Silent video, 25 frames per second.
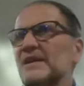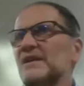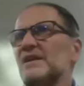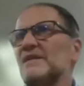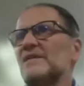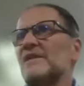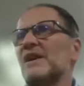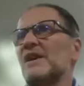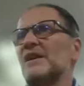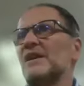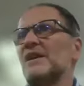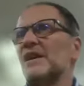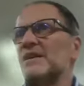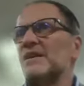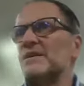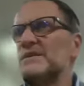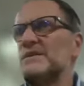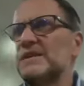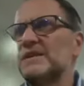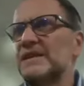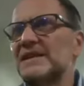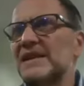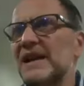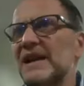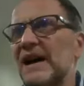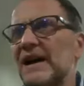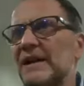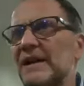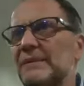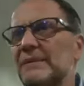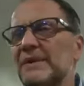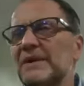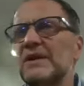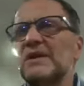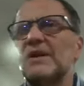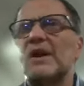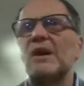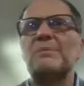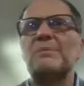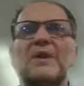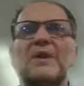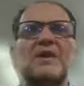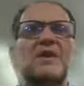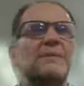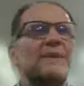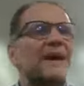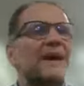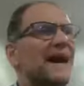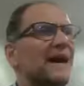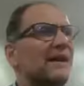You've got loads of time. You're
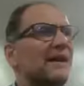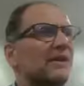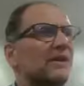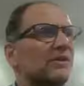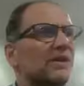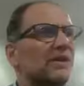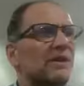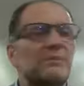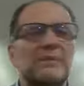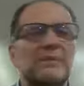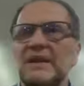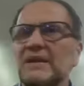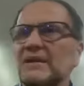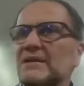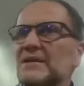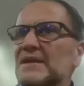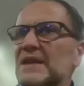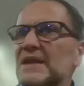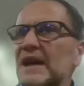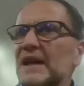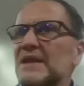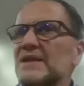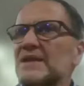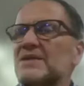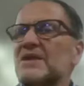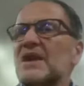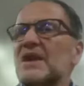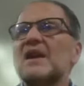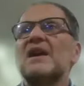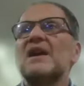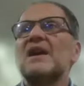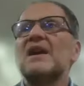bothered about how long the meal takes.